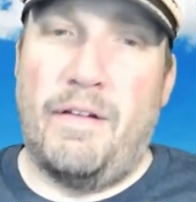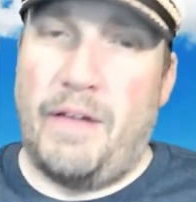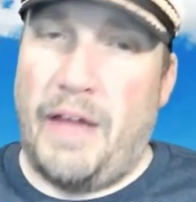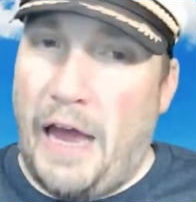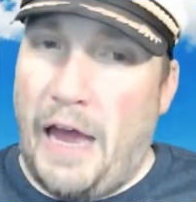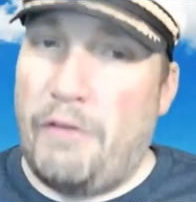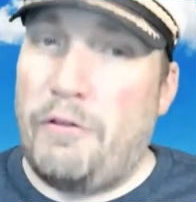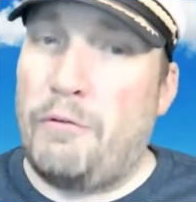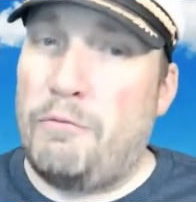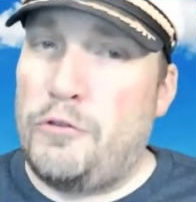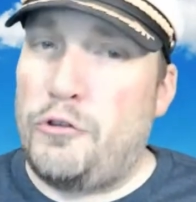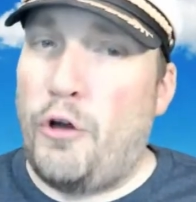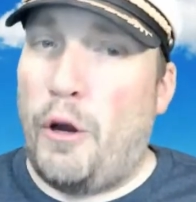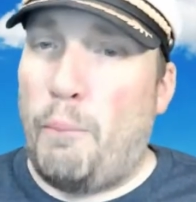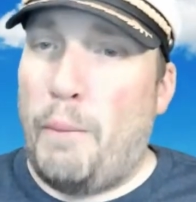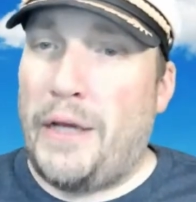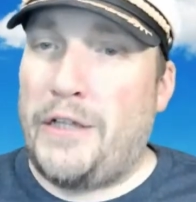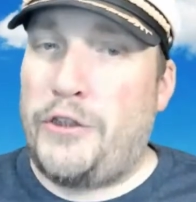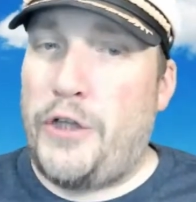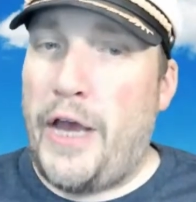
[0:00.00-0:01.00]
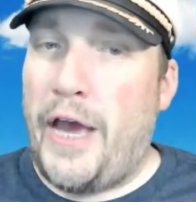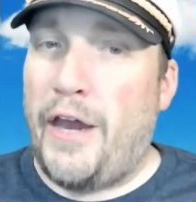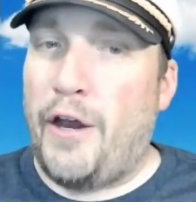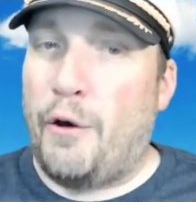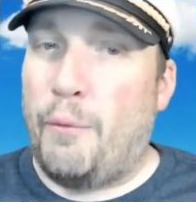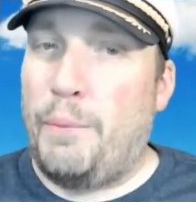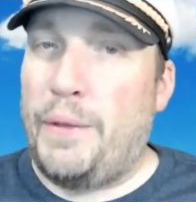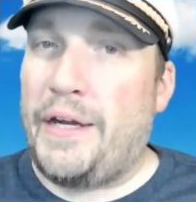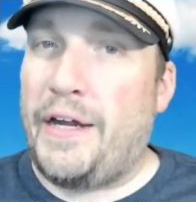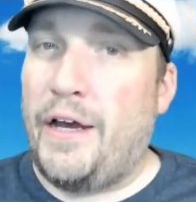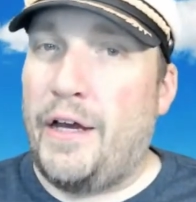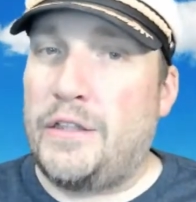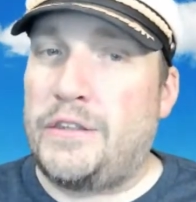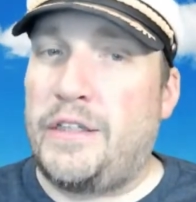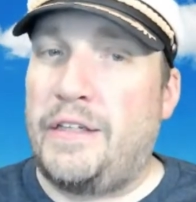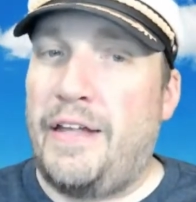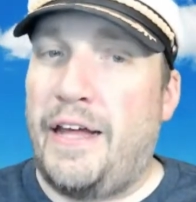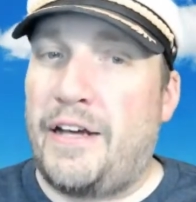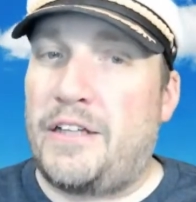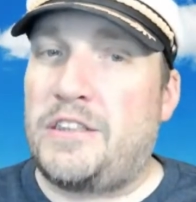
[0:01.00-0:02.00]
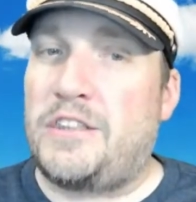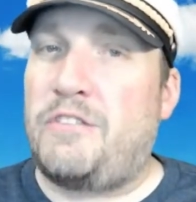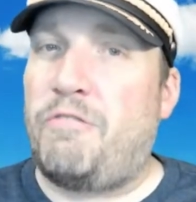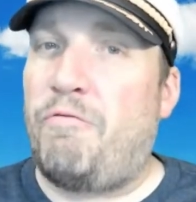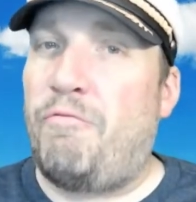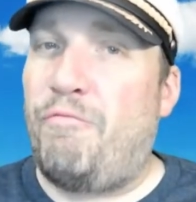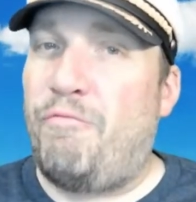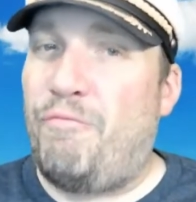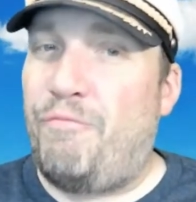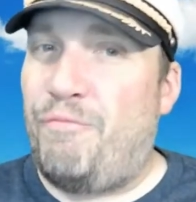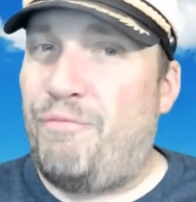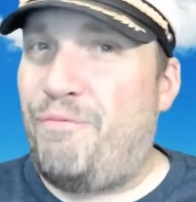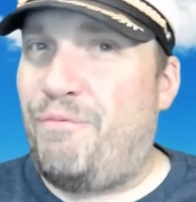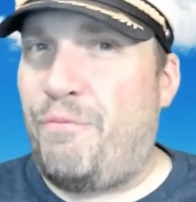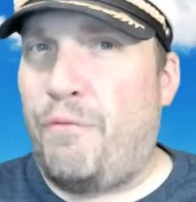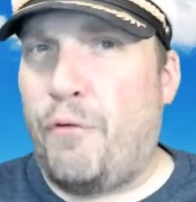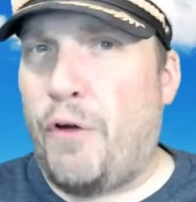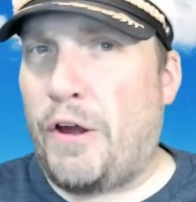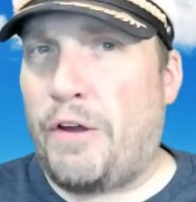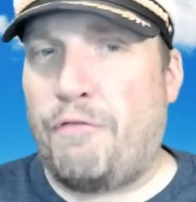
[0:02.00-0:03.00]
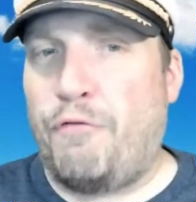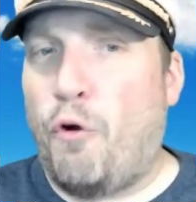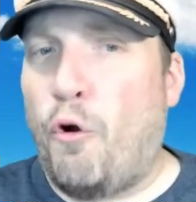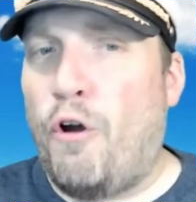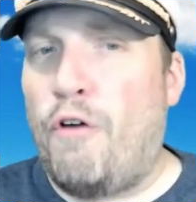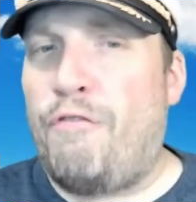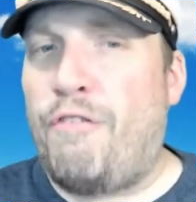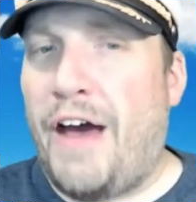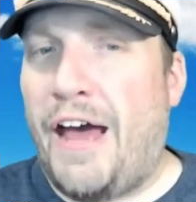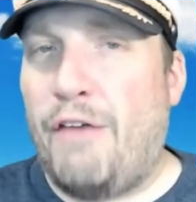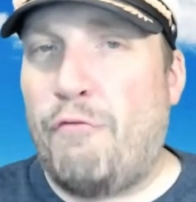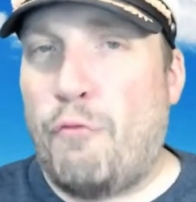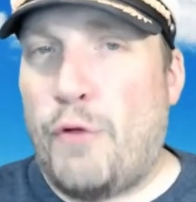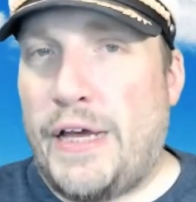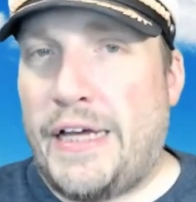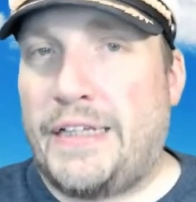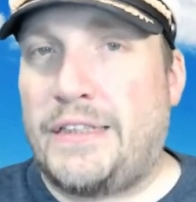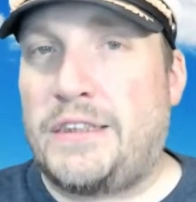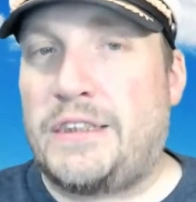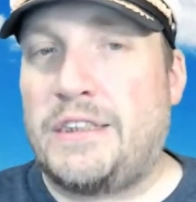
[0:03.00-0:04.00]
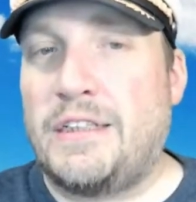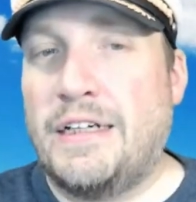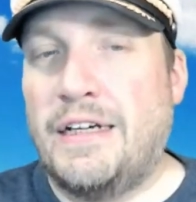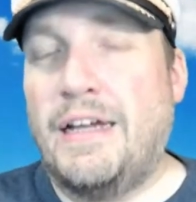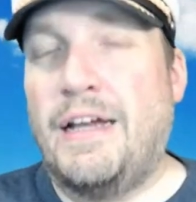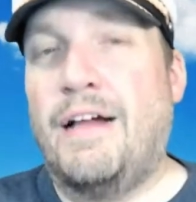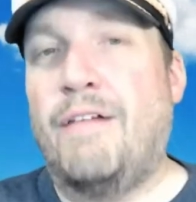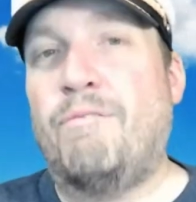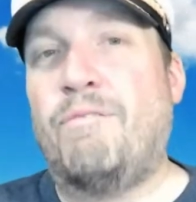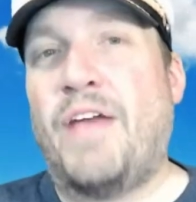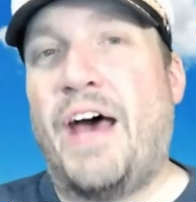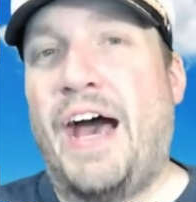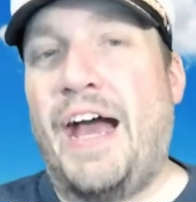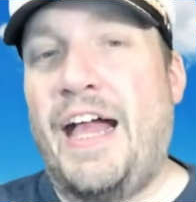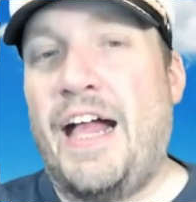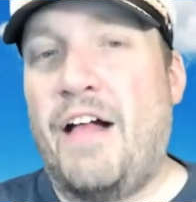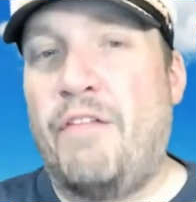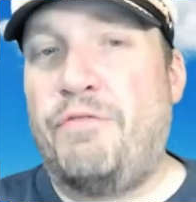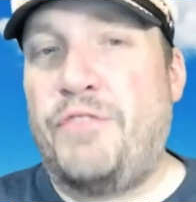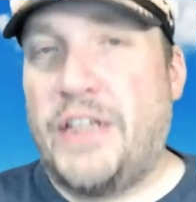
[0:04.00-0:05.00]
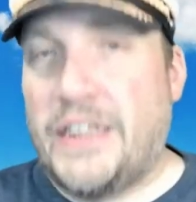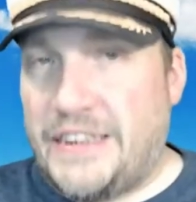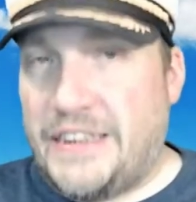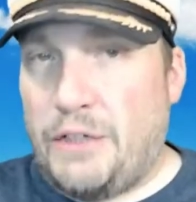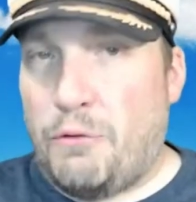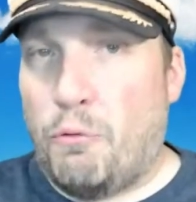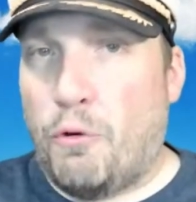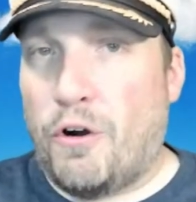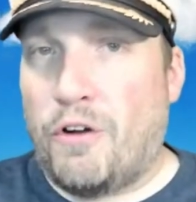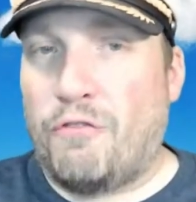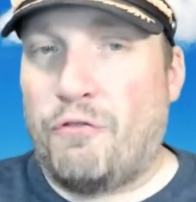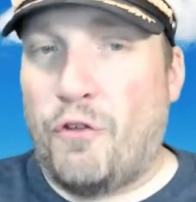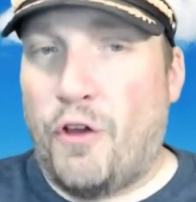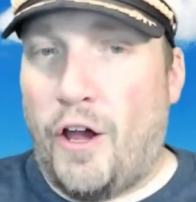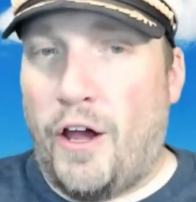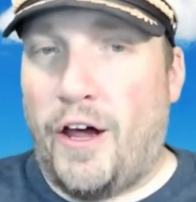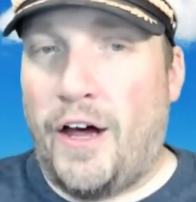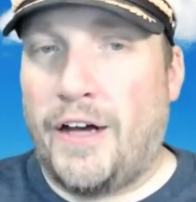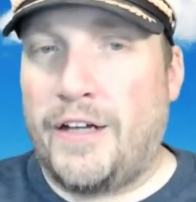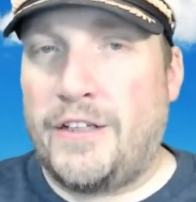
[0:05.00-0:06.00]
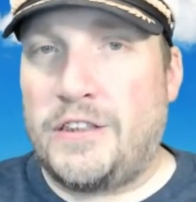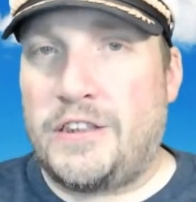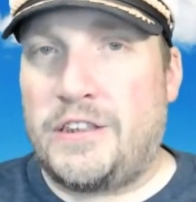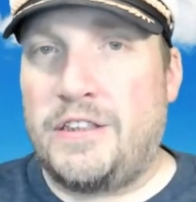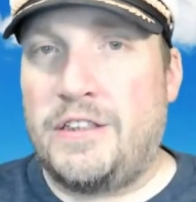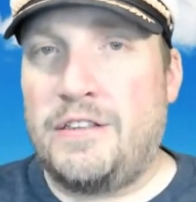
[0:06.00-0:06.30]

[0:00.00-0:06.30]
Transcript: have them join my channel, because the next, like, 4 or 5 weeks, I have Disney World vlogs